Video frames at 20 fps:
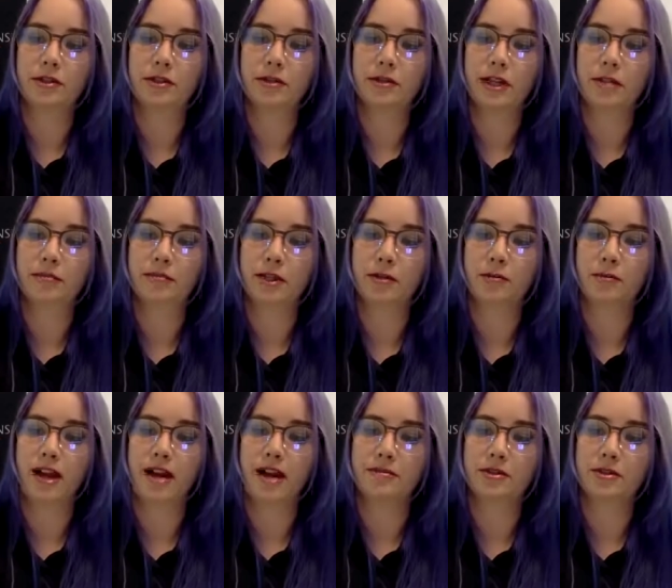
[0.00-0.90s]
So like big
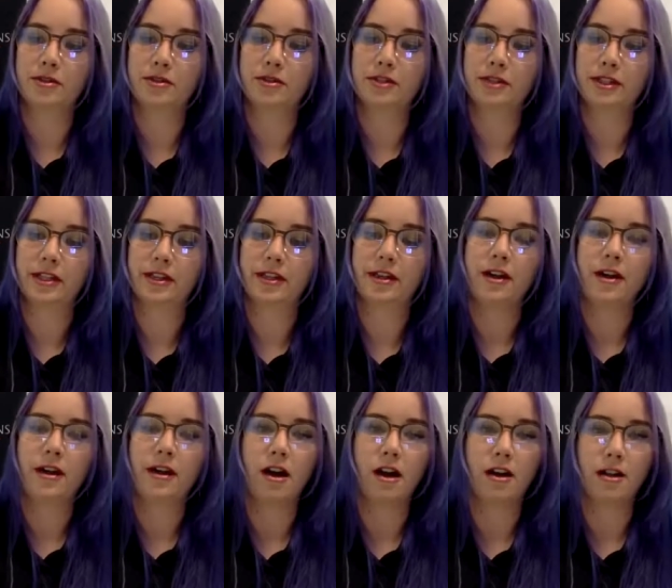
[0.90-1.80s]
raptors, like
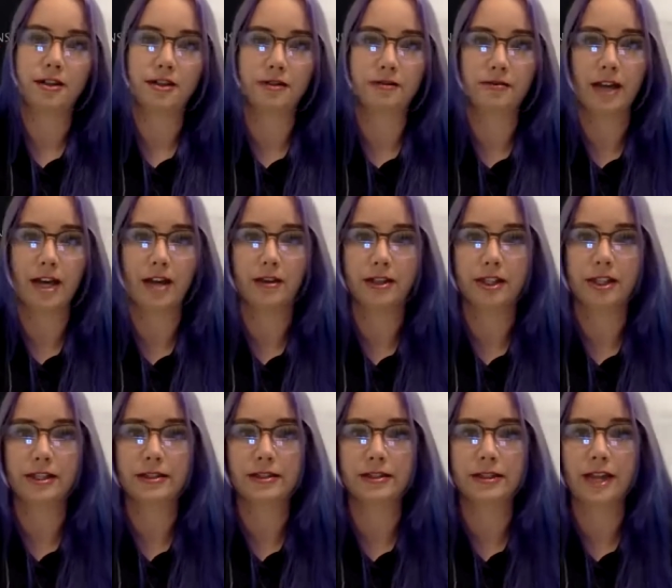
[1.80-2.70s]
hawks and
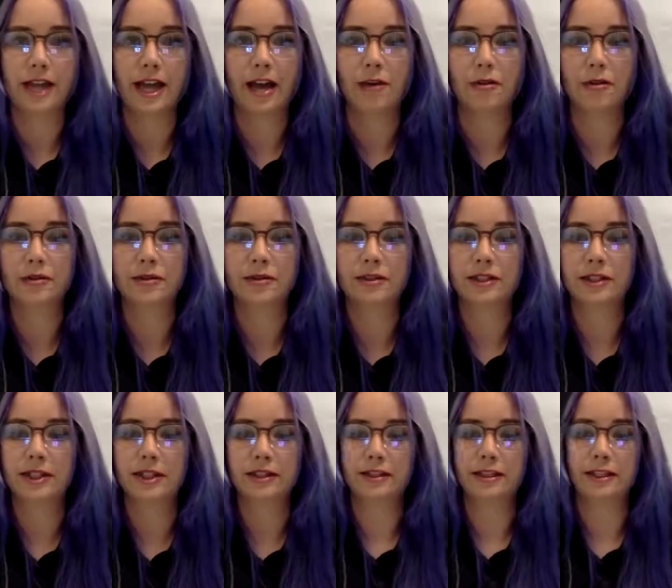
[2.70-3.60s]
falcons and owls and
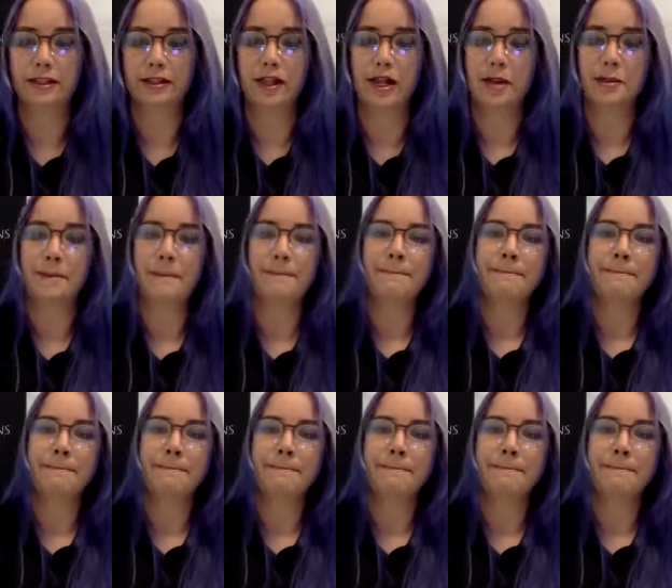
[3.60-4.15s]
things like that.